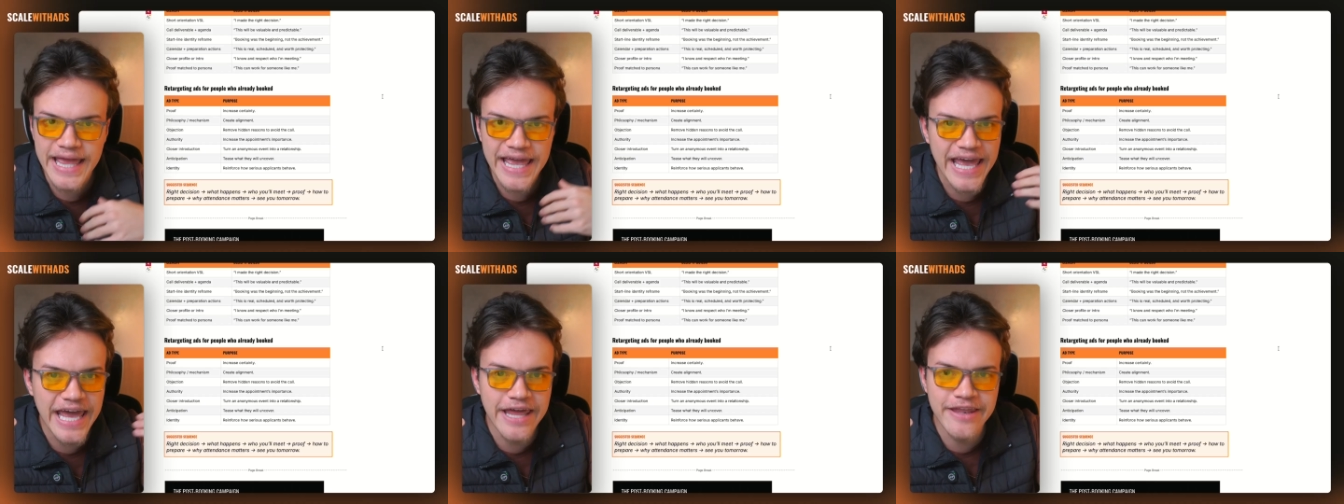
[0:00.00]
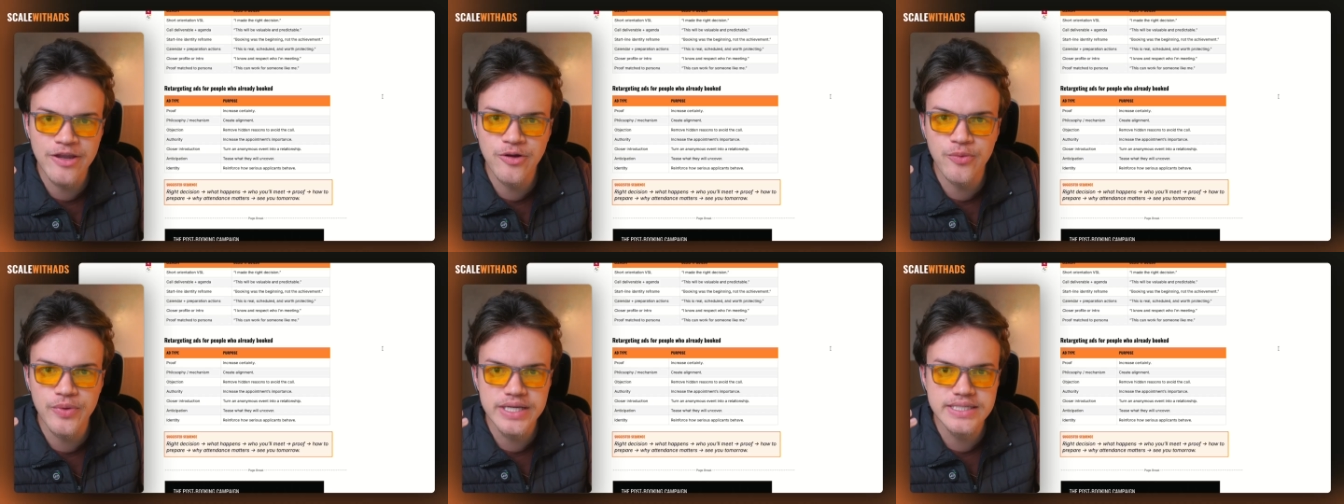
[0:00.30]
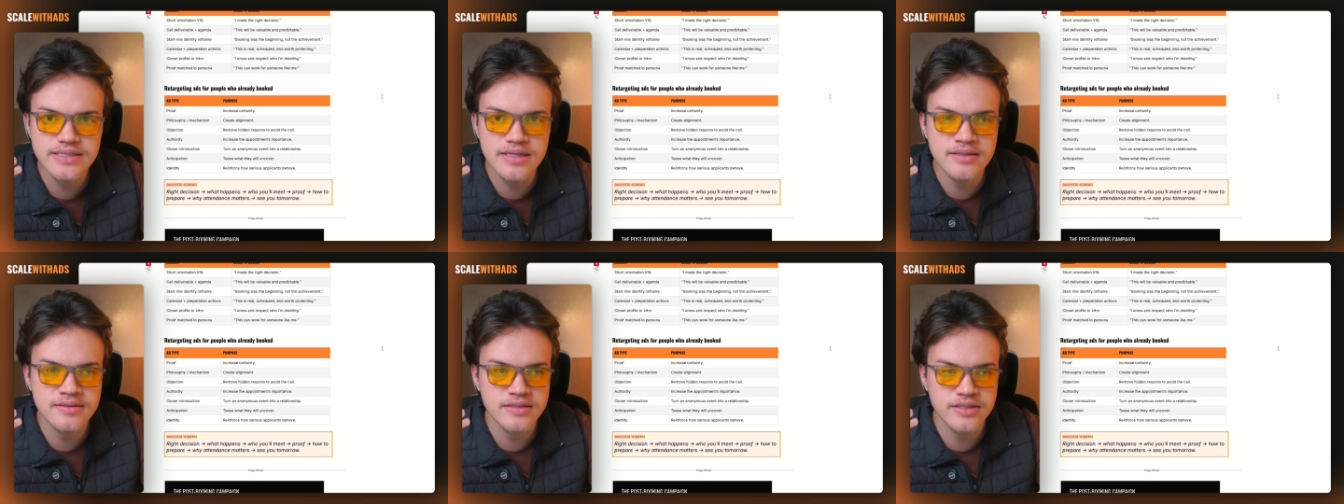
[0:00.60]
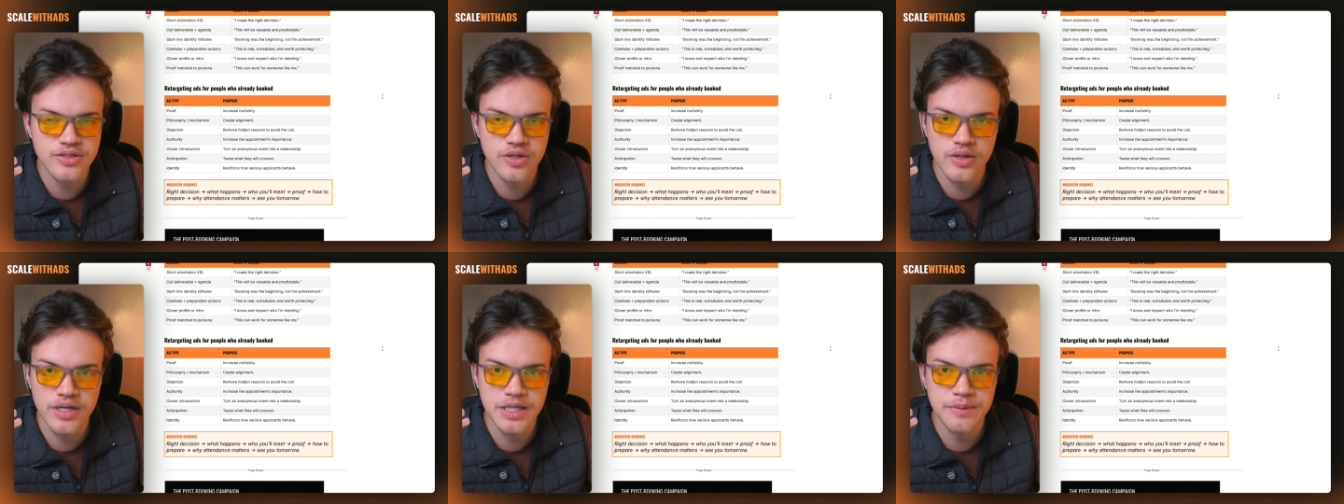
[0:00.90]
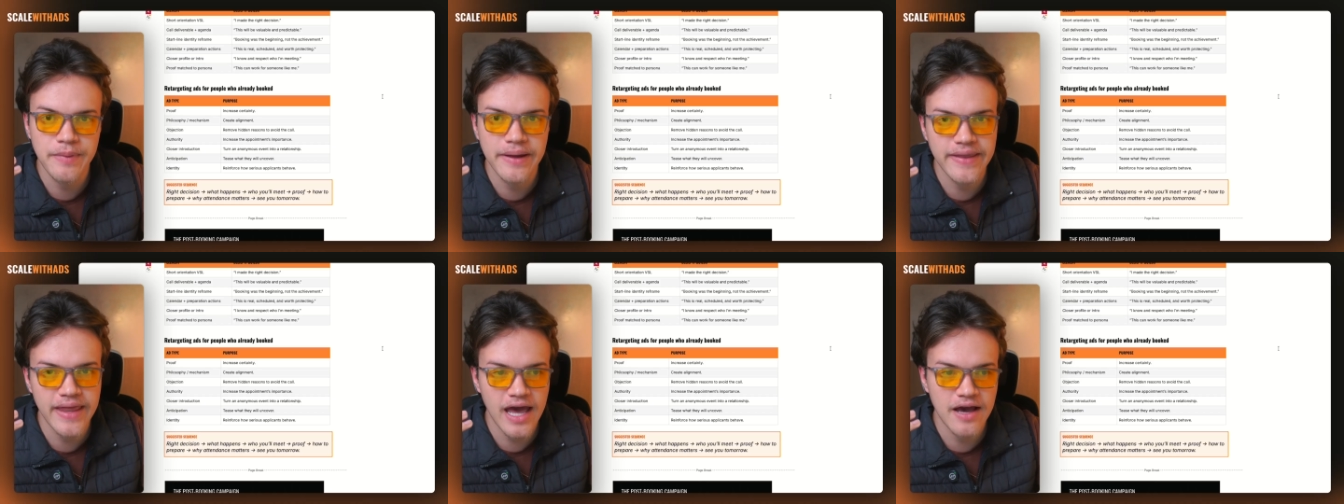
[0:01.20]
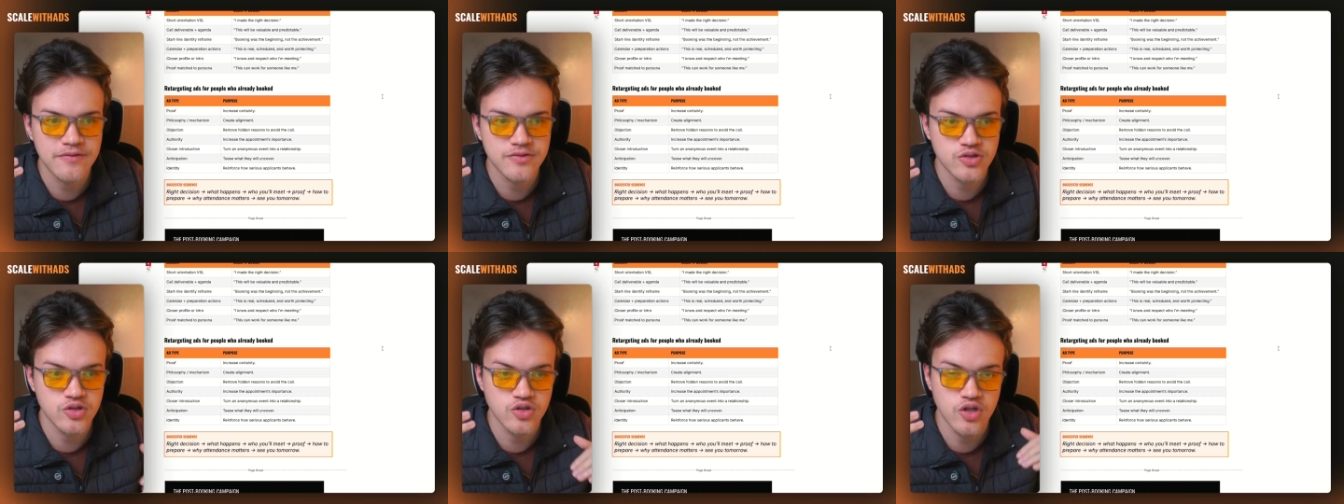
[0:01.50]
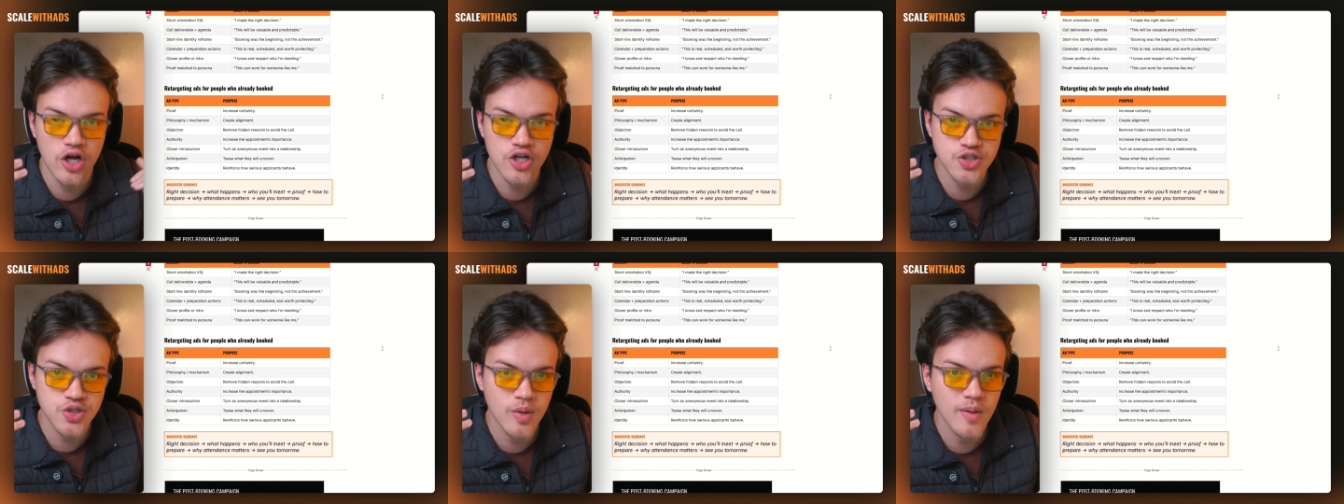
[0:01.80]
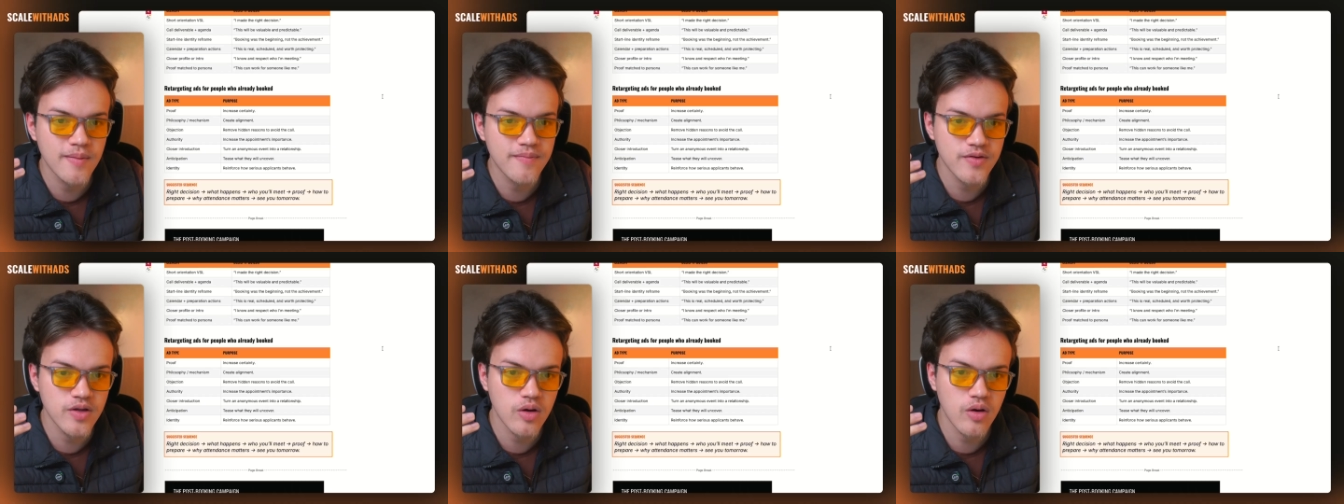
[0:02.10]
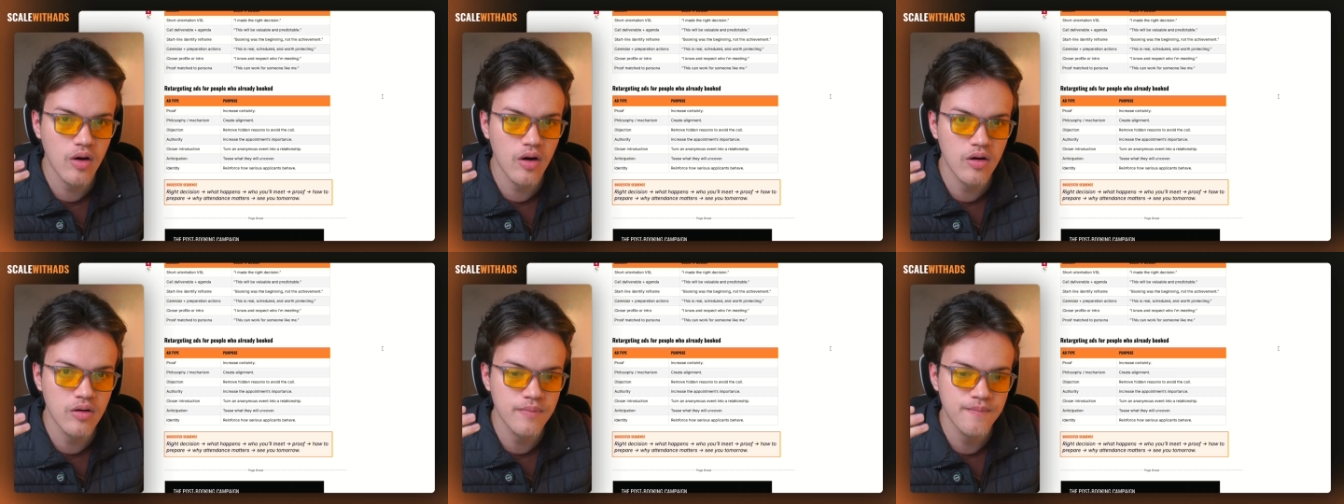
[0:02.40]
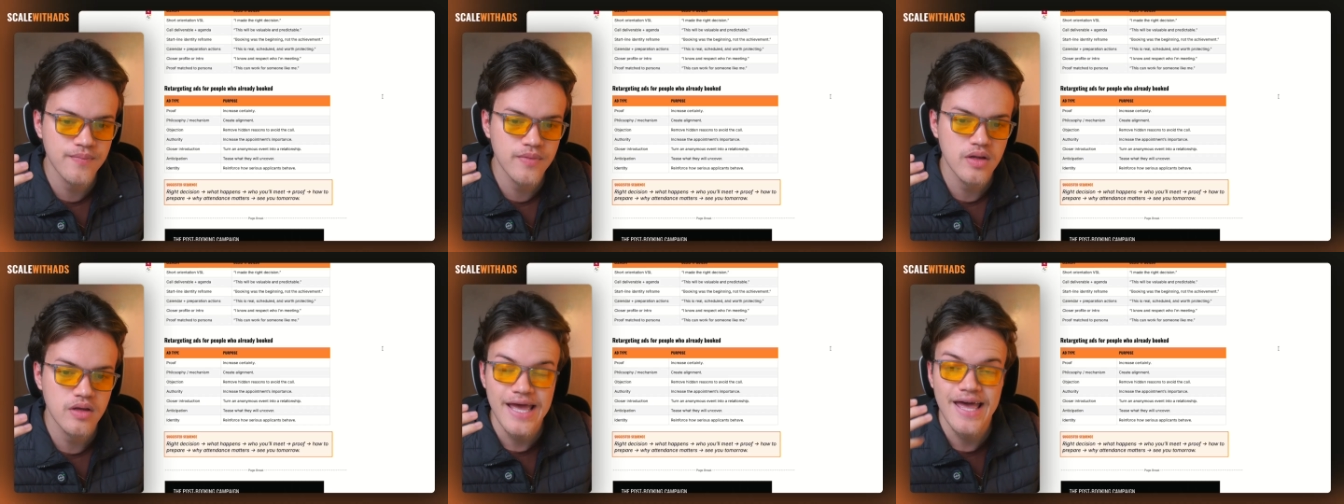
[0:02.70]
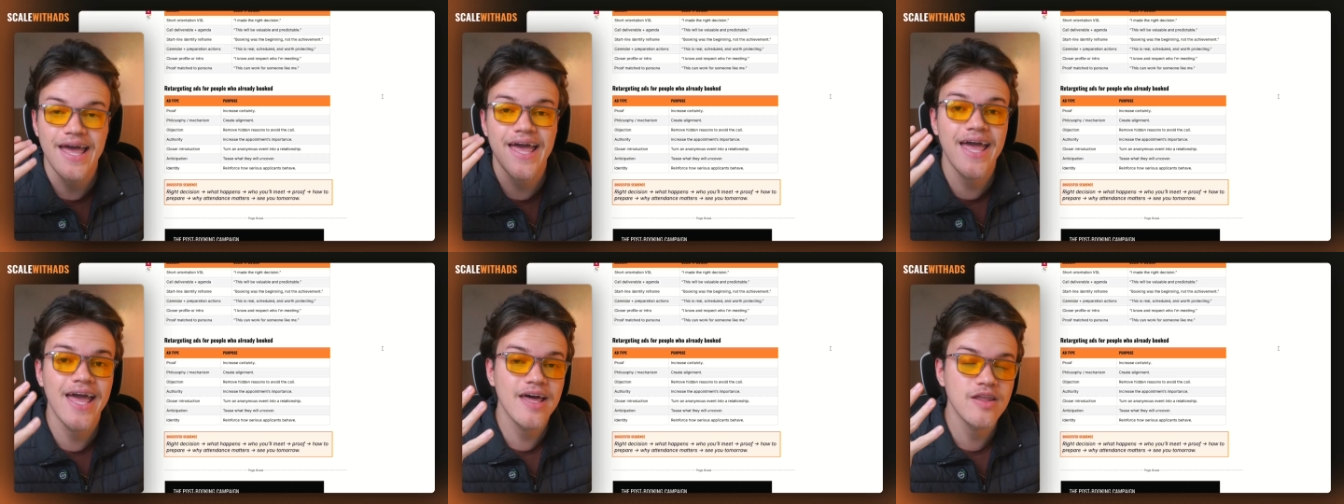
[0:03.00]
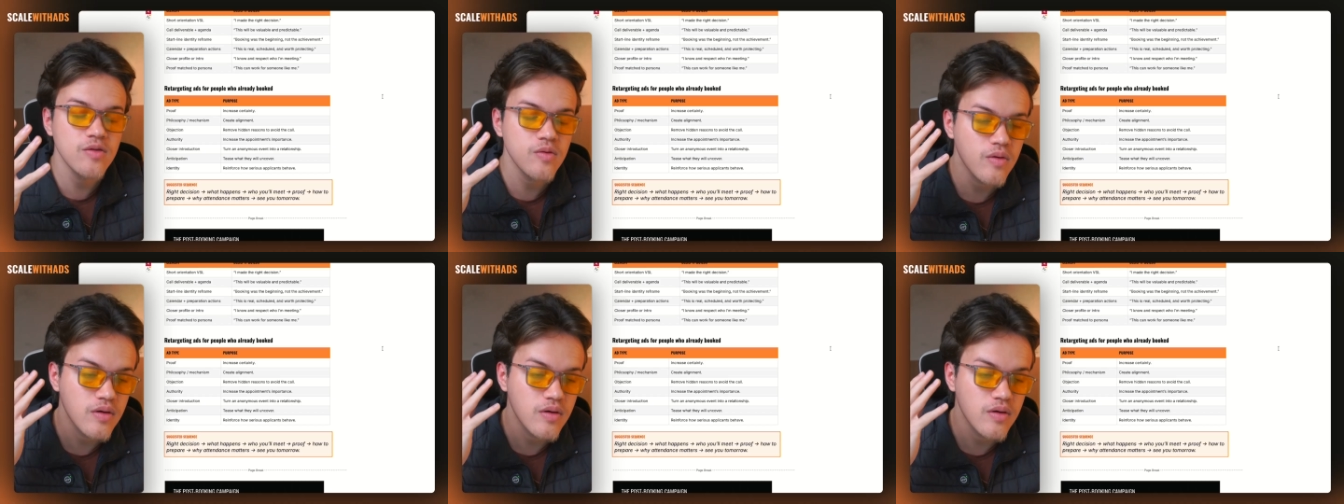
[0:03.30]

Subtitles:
any reasons your lead might have to not show up for the call. And